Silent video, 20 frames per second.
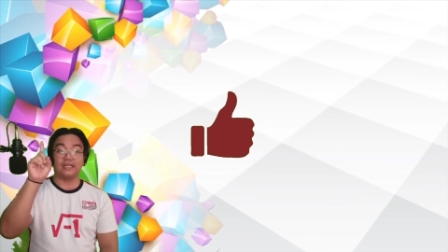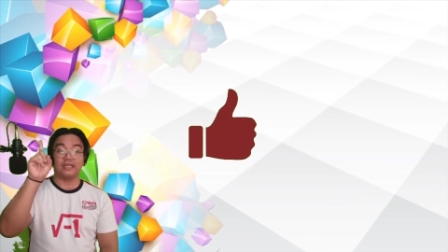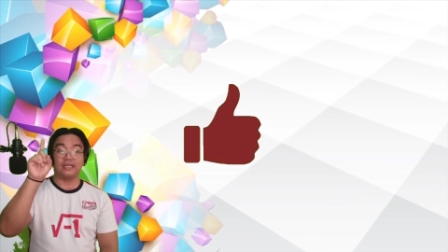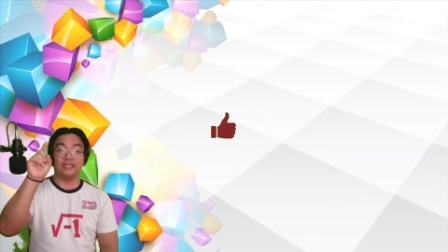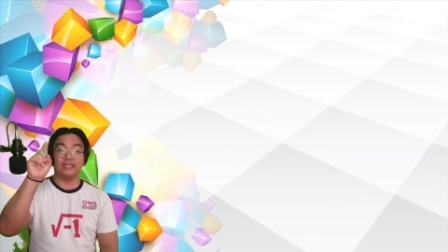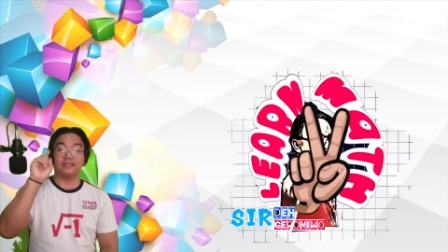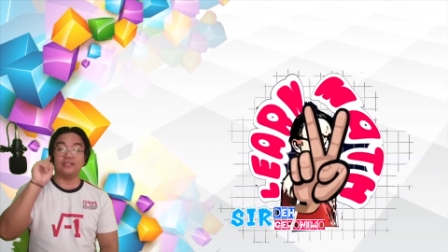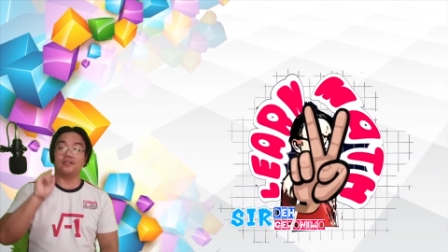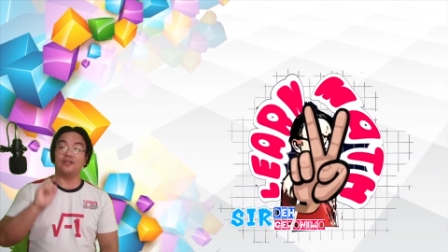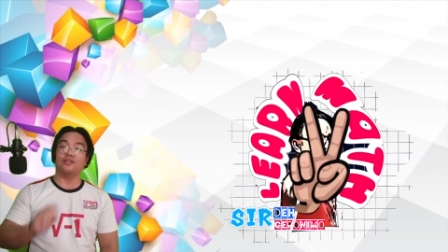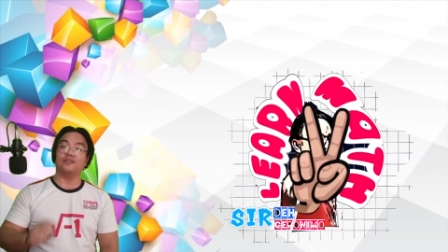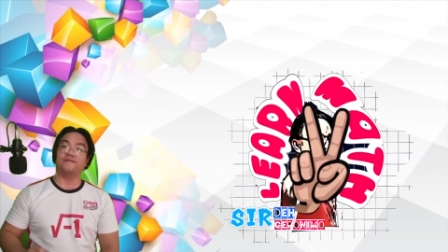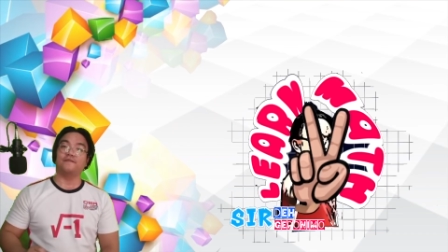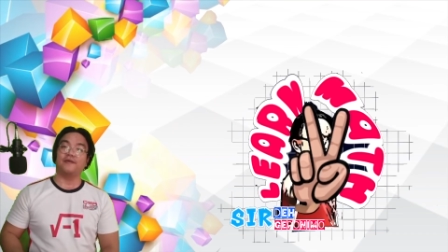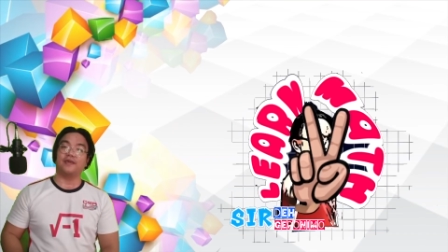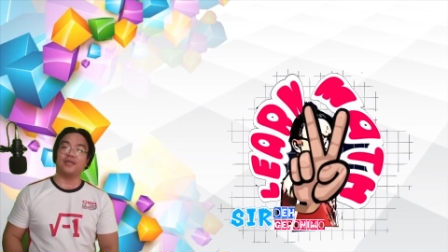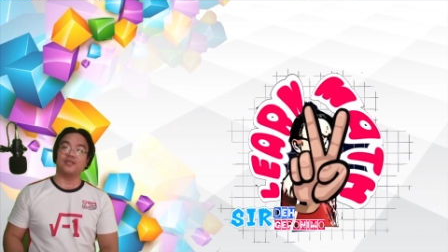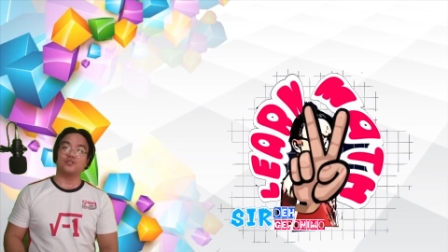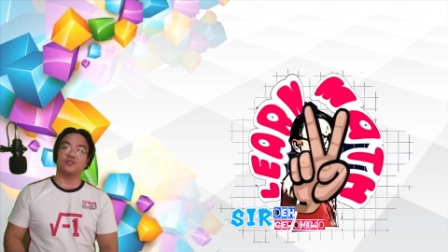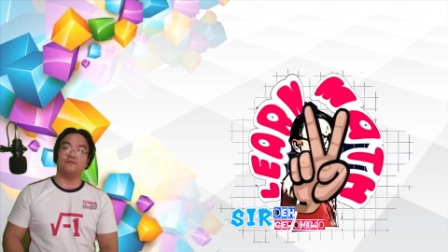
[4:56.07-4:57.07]
hit the
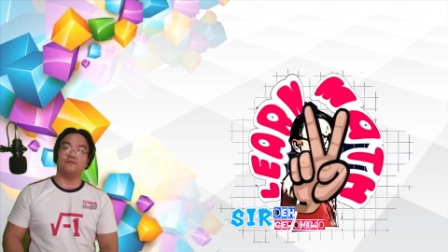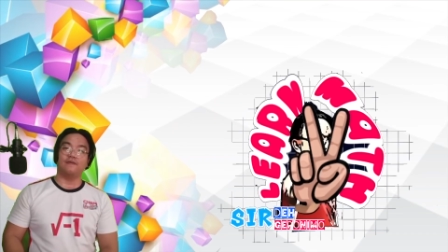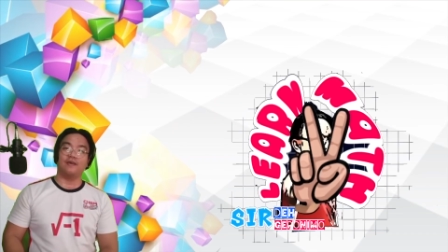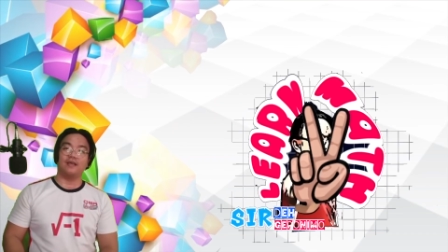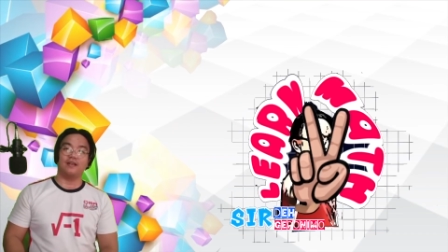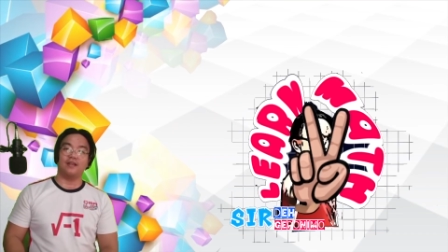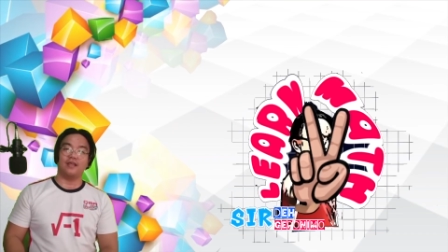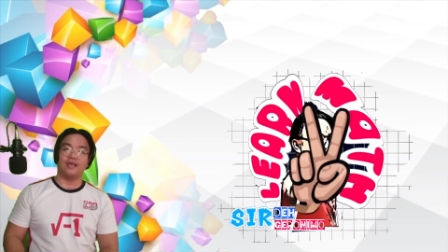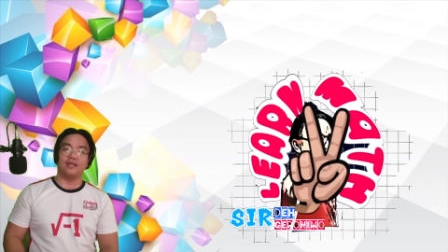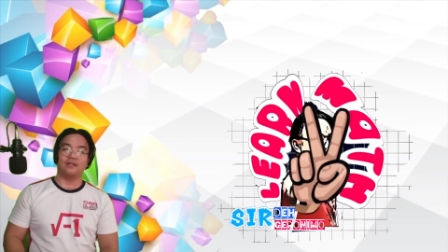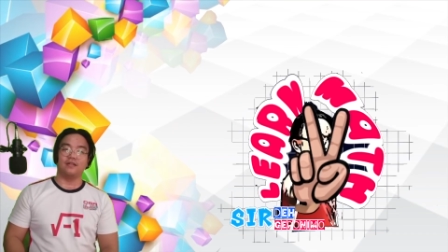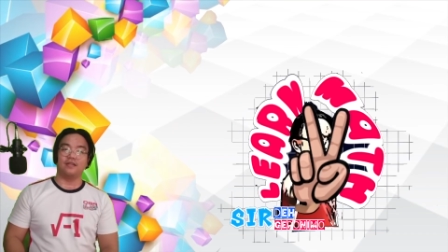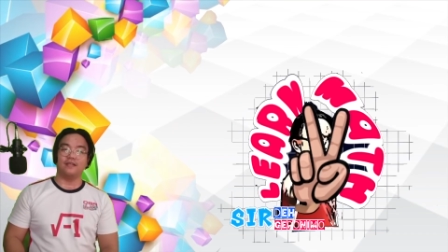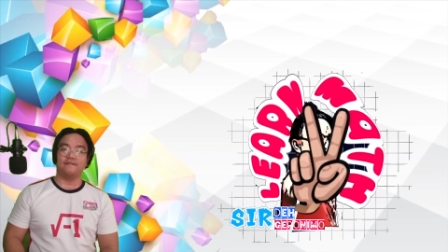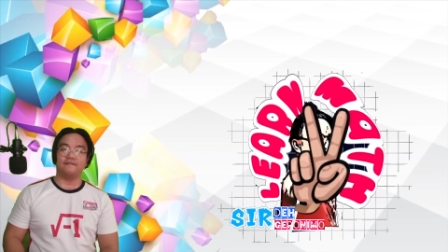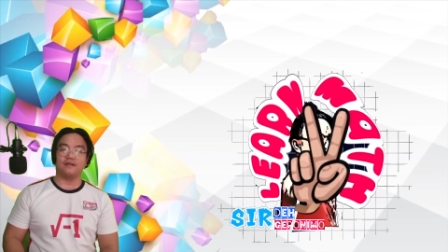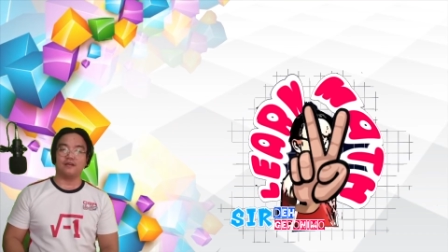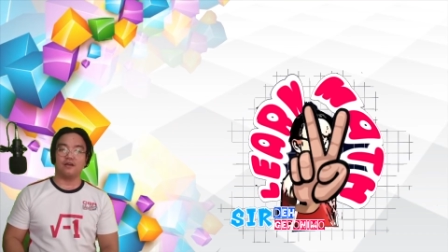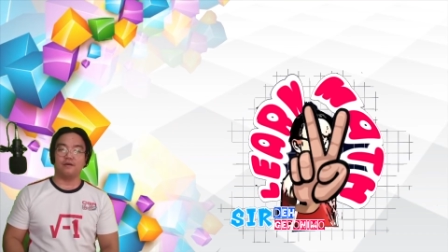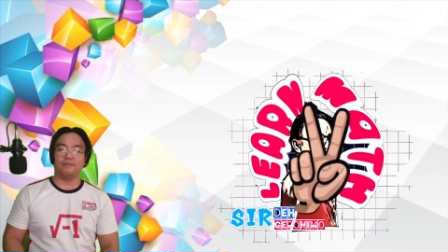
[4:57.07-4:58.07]
notification bell, and
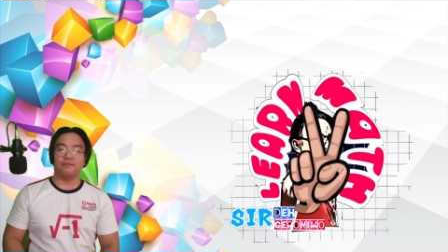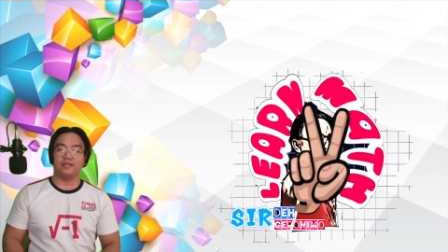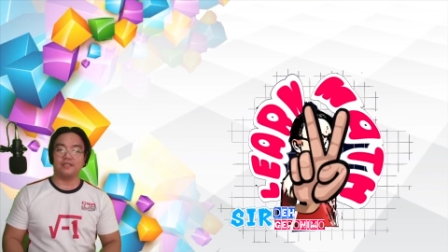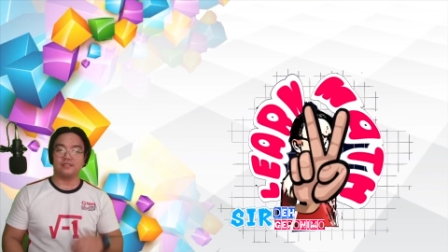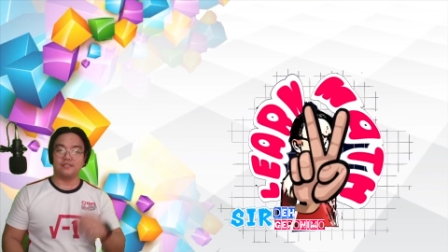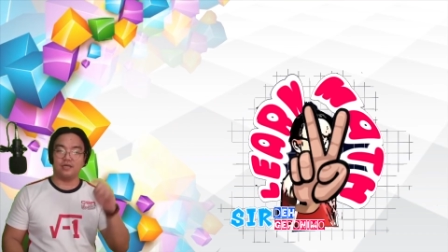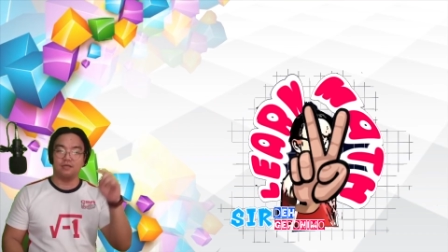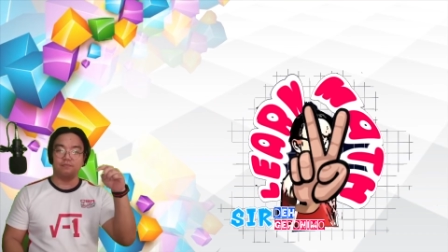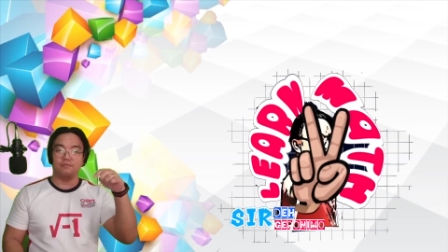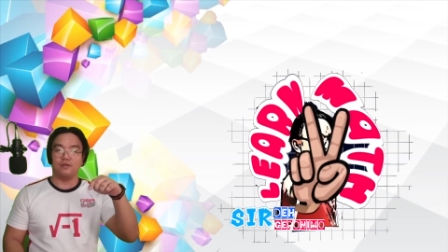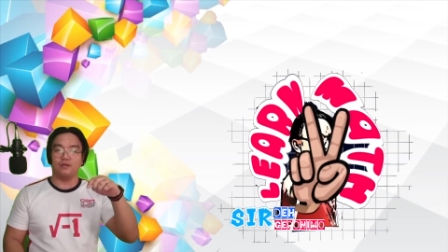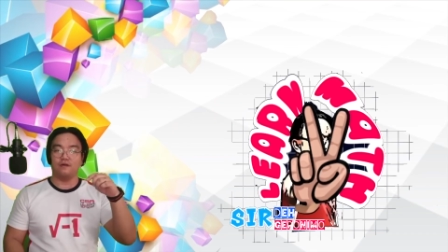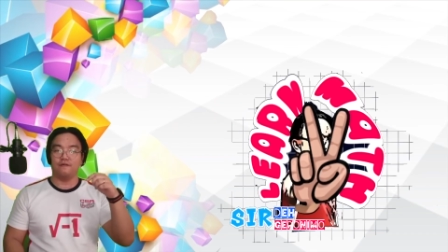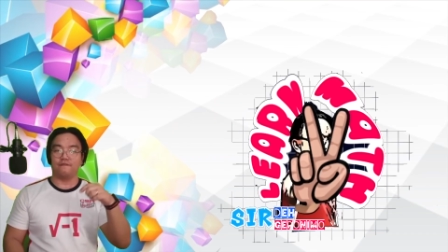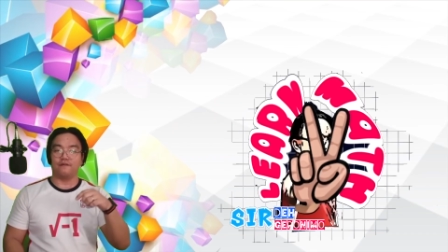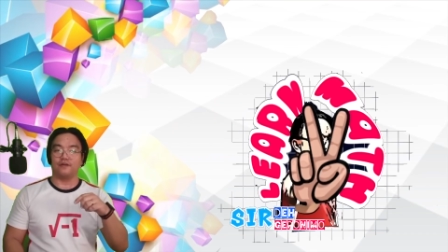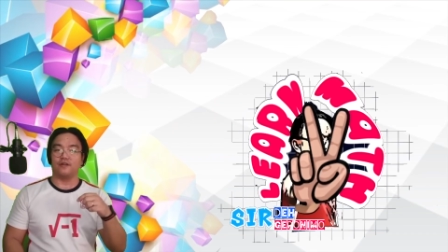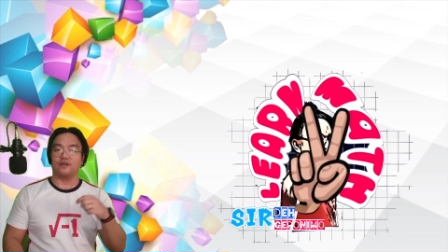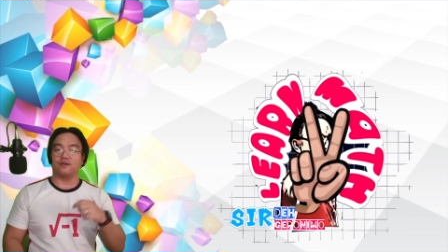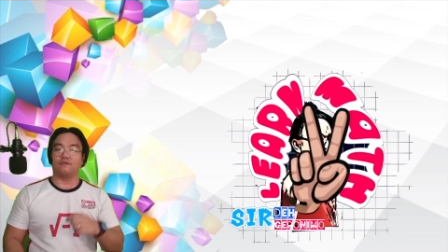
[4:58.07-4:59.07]
leave a comment down below
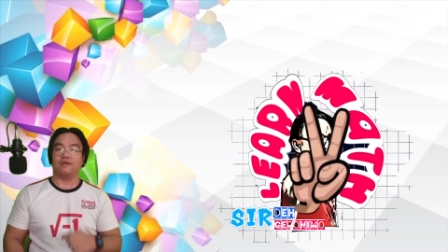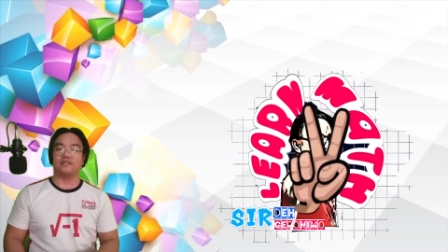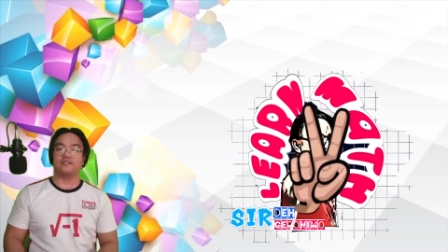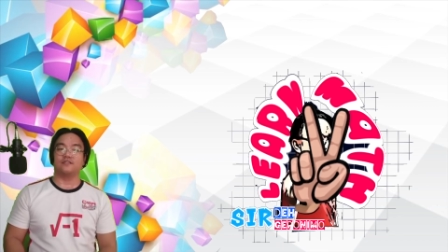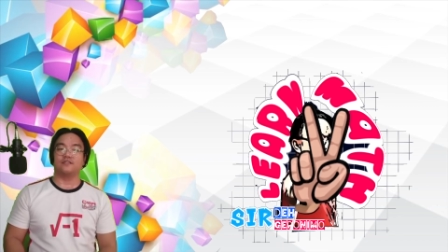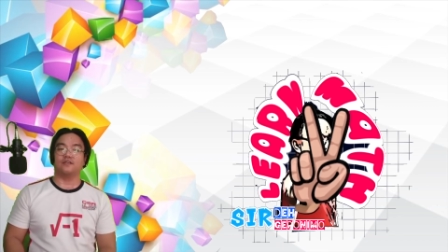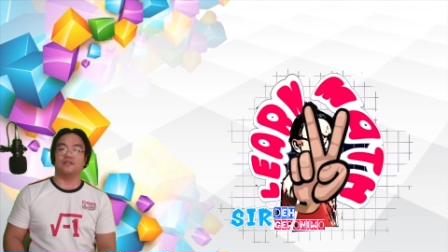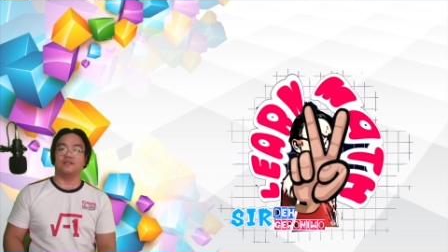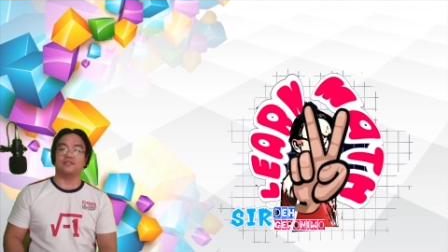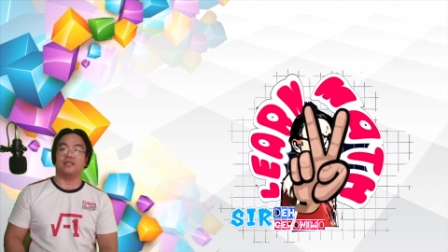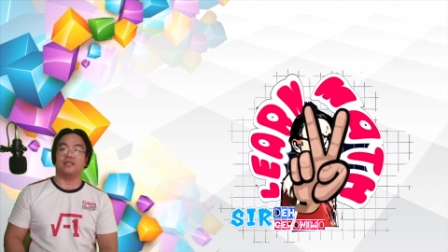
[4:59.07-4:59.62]
for your questions,